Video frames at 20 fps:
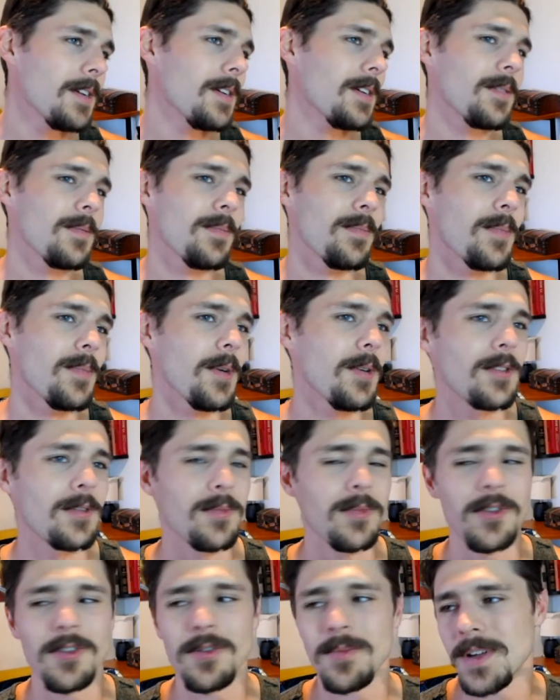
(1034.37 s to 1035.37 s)

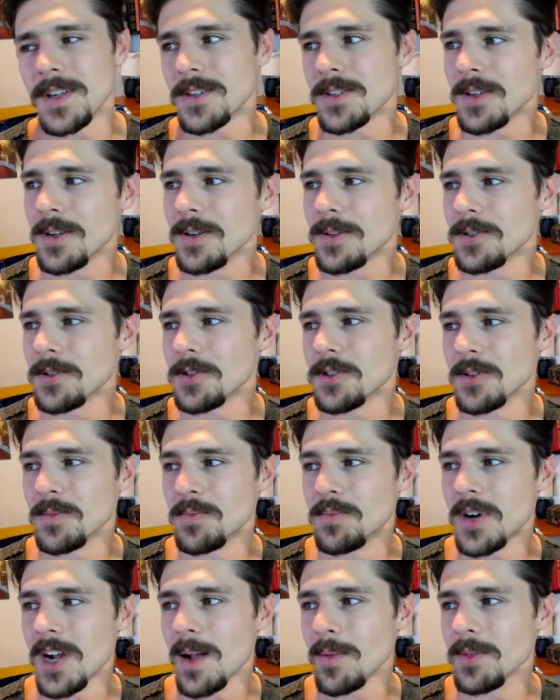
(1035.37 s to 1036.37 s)
Multiple of my soldiers are
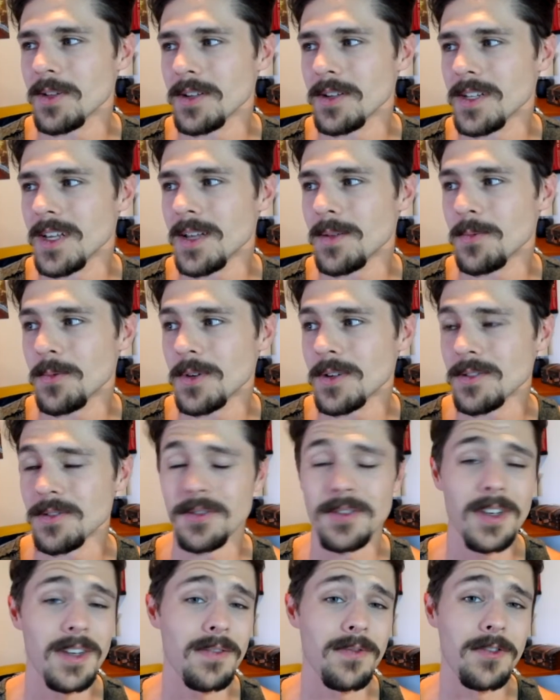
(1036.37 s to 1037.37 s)
probably dead. One's
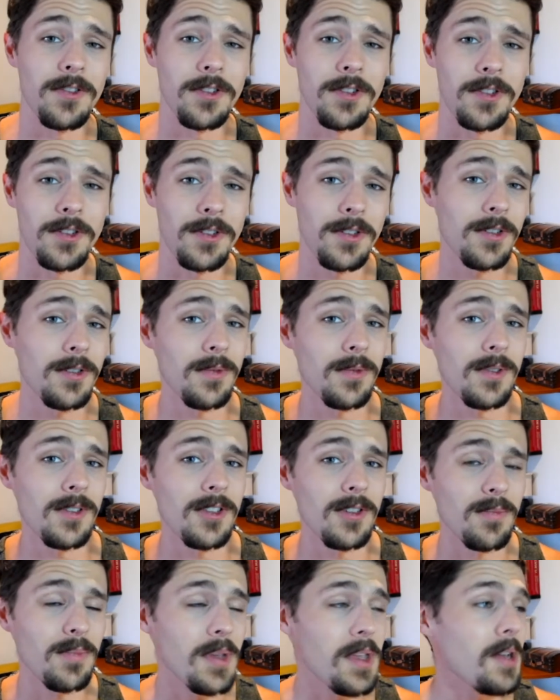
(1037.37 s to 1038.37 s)
dead for sure.
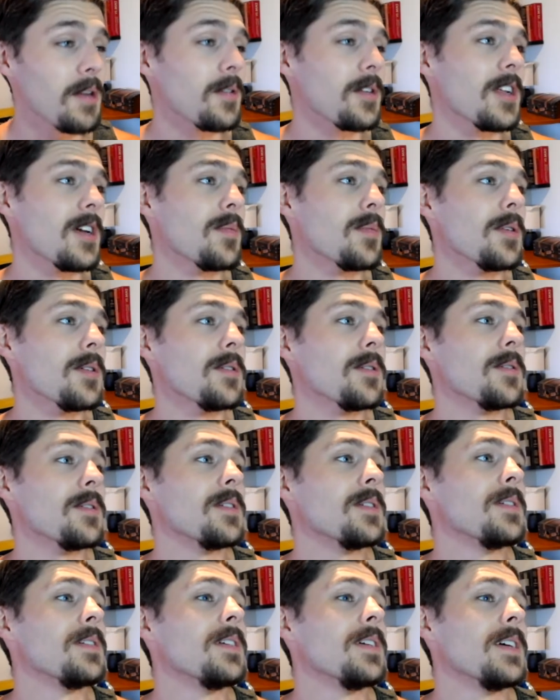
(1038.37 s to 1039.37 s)
One's a POW.
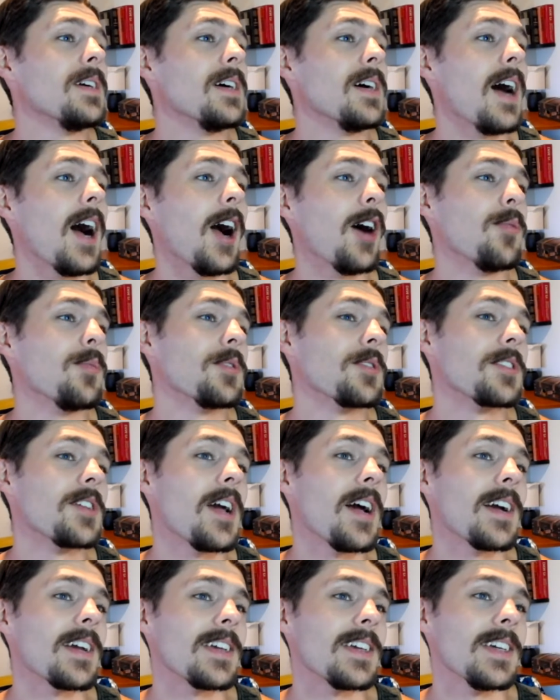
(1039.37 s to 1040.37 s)
I almost
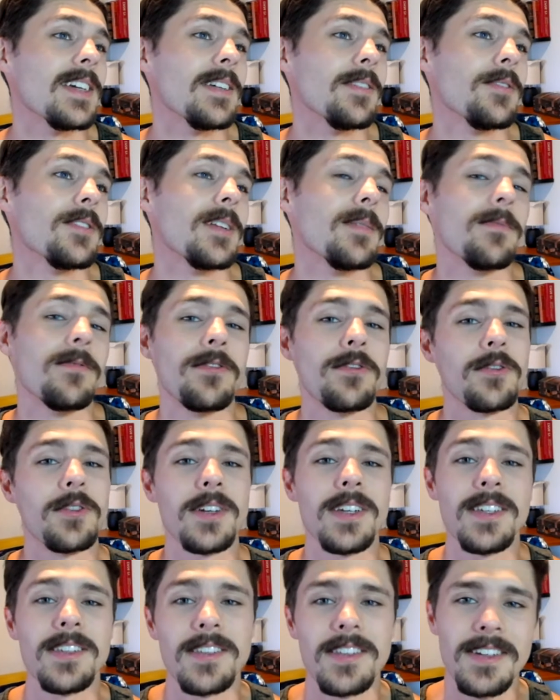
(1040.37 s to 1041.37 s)
got killed. I'm
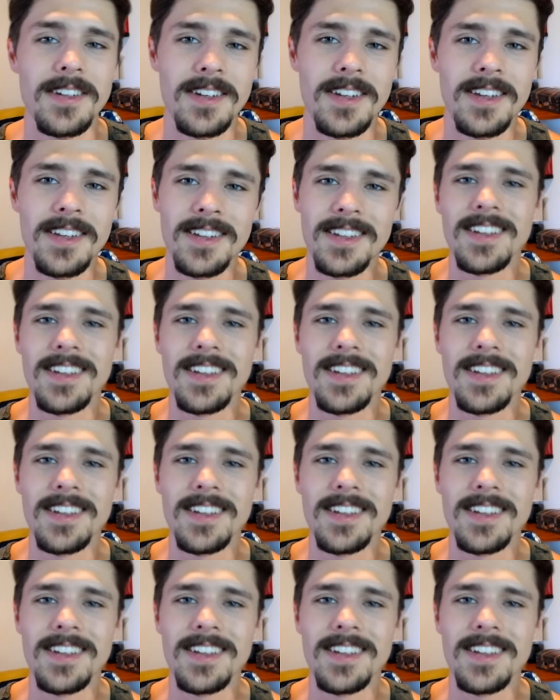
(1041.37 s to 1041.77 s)
freezing.